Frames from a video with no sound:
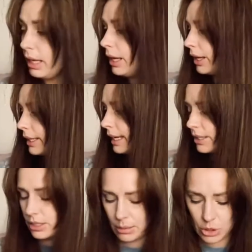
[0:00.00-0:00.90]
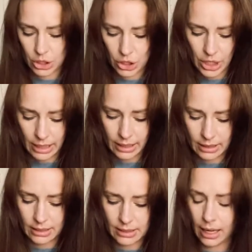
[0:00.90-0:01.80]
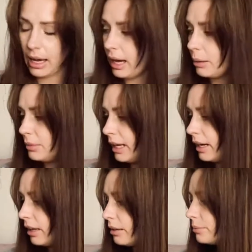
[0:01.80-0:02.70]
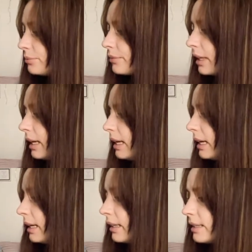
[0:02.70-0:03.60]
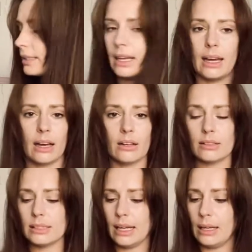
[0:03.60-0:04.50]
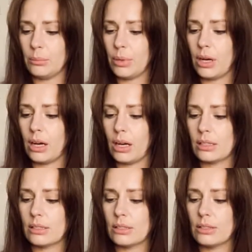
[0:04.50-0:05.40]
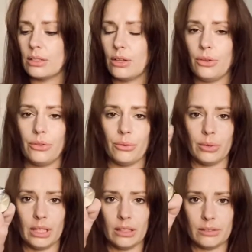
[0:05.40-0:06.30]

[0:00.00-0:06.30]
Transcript: Okay, so I'm just checking the time now. It is now 3:10.